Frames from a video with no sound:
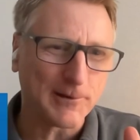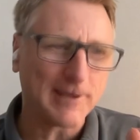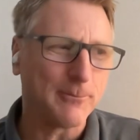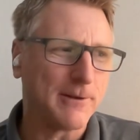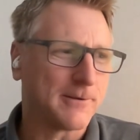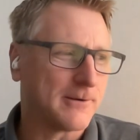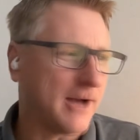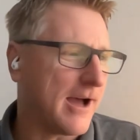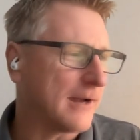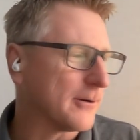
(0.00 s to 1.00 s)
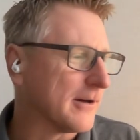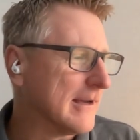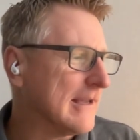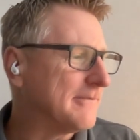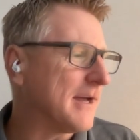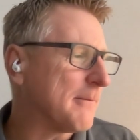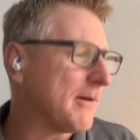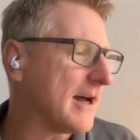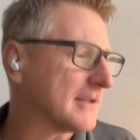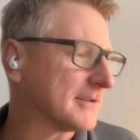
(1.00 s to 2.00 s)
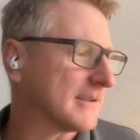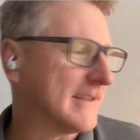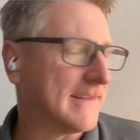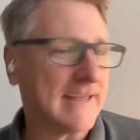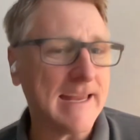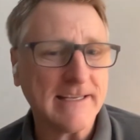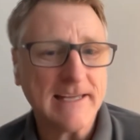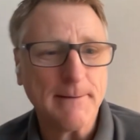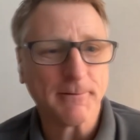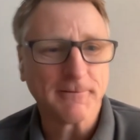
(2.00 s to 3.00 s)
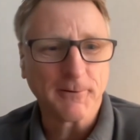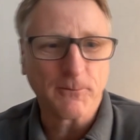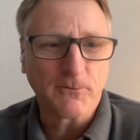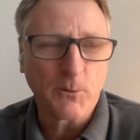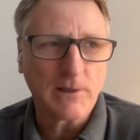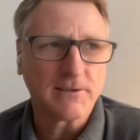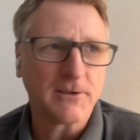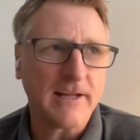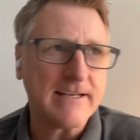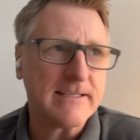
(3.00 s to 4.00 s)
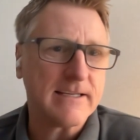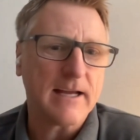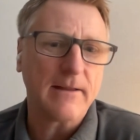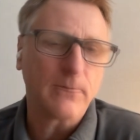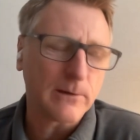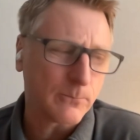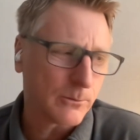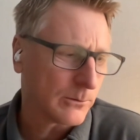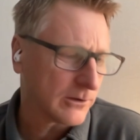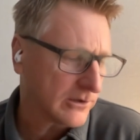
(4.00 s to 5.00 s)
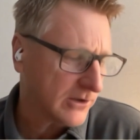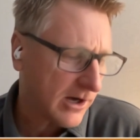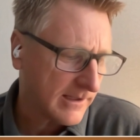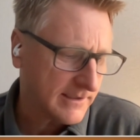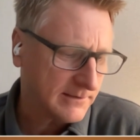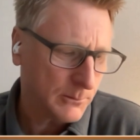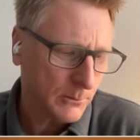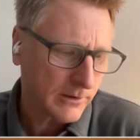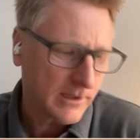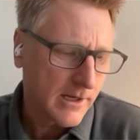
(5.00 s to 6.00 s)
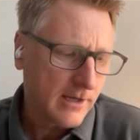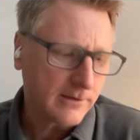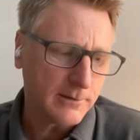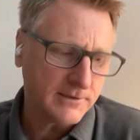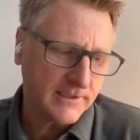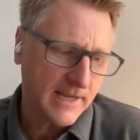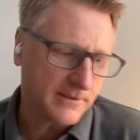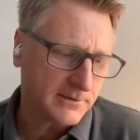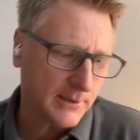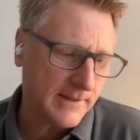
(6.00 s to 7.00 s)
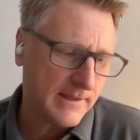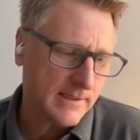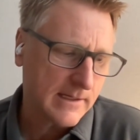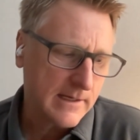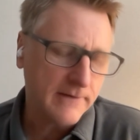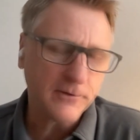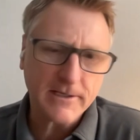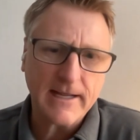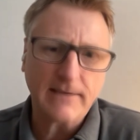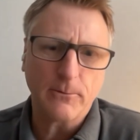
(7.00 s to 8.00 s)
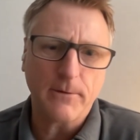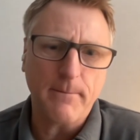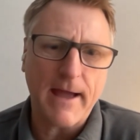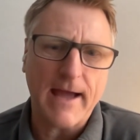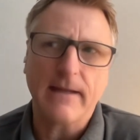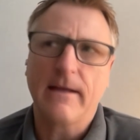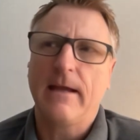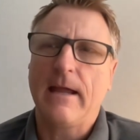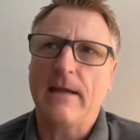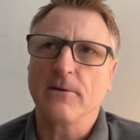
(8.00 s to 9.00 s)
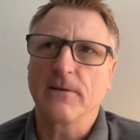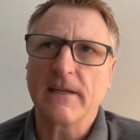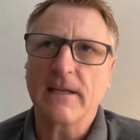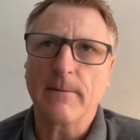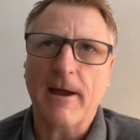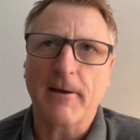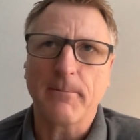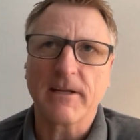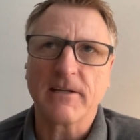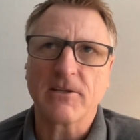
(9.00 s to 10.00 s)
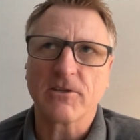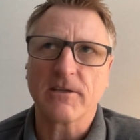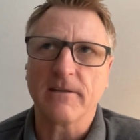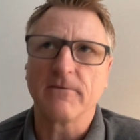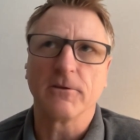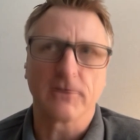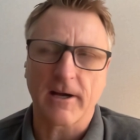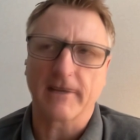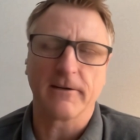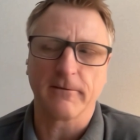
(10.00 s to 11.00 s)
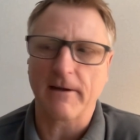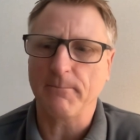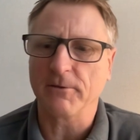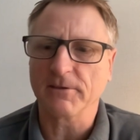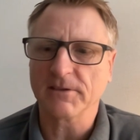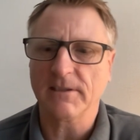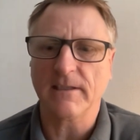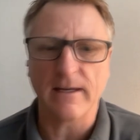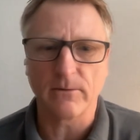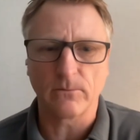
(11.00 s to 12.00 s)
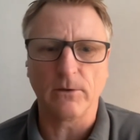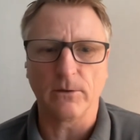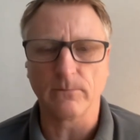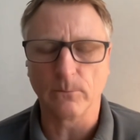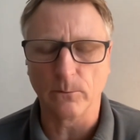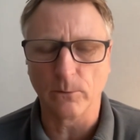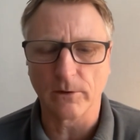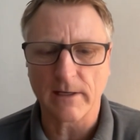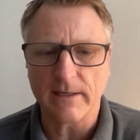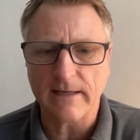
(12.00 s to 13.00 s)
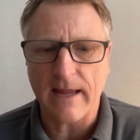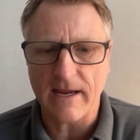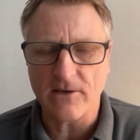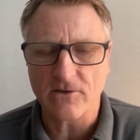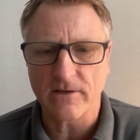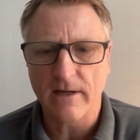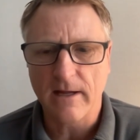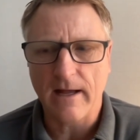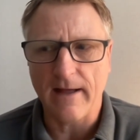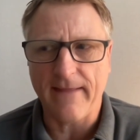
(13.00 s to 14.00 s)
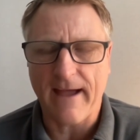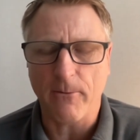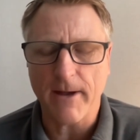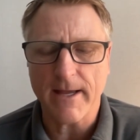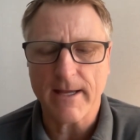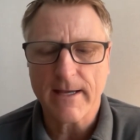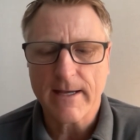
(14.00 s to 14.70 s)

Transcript: working with or not, or if not boss, certainly the gatekeeper for for what's a good idea. We, we're, we're good colleagues. We work close together. So I think if you're connected with Matt and you're thinking about a big initiative, you're talking to the right person, and you know we'll, we'll get engaged uh, that way.